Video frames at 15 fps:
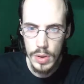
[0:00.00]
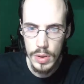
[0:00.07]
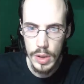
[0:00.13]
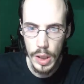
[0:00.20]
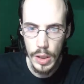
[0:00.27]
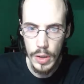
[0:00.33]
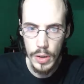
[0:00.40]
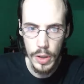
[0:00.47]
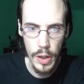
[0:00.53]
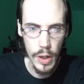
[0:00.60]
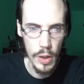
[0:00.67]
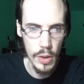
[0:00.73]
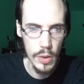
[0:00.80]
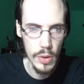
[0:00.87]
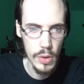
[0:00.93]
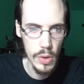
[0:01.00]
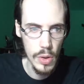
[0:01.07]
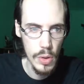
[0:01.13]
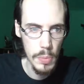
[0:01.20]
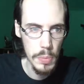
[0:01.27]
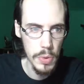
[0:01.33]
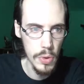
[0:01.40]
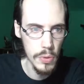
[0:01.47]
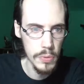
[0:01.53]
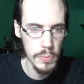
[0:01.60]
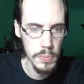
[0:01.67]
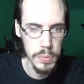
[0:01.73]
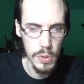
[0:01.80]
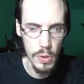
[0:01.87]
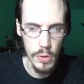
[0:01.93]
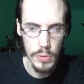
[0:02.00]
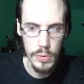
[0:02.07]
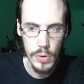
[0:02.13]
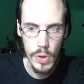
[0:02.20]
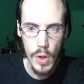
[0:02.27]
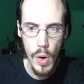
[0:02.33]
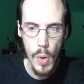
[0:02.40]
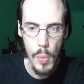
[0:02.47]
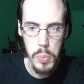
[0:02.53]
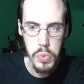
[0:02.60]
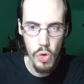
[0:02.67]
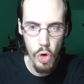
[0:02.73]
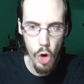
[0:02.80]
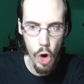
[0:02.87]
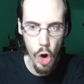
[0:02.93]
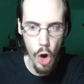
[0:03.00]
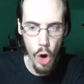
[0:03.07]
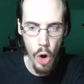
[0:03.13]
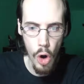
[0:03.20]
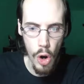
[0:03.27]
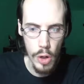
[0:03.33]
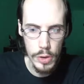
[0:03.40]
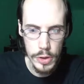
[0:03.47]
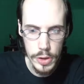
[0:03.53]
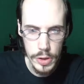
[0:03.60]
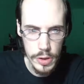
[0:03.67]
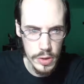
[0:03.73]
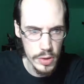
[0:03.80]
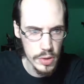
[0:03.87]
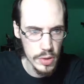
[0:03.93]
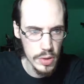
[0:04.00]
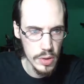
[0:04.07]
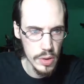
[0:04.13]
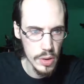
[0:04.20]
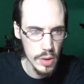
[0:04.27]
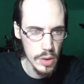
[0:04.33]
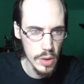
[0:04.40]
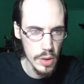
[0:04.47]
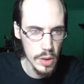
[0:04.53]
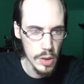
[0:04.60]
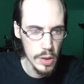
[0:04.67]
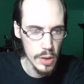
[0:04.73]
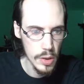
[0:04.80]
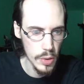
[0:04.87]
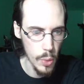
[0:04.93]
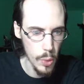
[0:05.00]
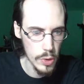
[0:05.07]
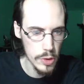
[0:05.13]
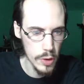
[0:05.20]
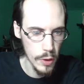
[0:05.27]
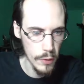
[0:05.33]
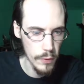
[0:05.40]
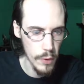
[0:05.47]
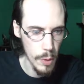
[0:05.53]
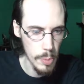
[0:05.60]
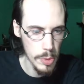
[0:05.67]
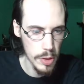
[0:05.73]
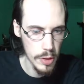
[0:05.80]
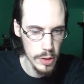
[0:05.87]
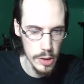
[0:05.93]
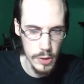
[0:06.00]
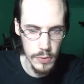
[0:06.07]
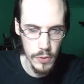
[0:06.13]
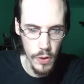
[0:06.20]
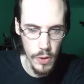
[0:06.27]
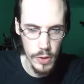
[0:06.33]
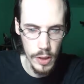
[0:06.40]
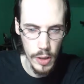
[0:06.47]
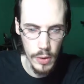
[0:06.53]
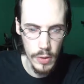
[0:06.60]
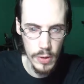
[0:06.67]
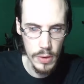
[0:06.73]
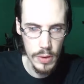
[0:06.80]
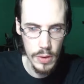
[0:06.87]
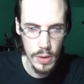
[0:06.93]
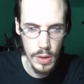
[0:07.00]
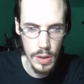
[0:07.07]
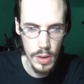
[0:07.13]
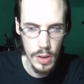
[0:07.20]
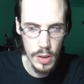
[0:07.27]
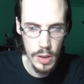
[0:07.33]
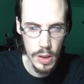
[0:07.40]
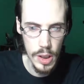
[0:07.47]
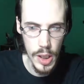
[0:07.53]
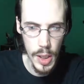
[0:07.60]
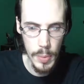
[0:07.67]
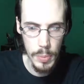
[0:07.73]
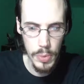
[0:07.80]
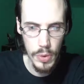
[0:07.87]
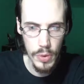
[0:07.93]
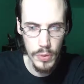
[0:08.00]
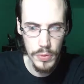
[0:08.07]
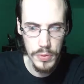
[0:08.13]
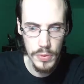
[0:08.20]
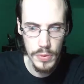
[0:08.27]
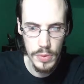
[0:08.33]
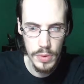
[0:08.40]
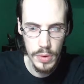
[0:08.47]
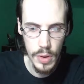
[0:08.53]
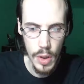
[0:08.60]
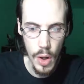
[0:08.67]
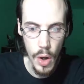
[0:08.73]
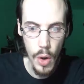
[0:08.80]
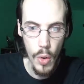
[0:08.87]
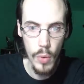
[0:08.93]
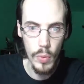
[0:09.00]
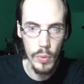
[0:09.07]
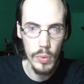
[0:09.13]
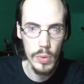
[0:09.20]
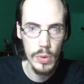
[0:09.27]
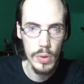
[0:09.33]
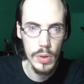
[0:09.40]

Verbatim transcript: Like glare. Poof, poof. Broads. The horses are forming and they just fall down. Can't move! Oh.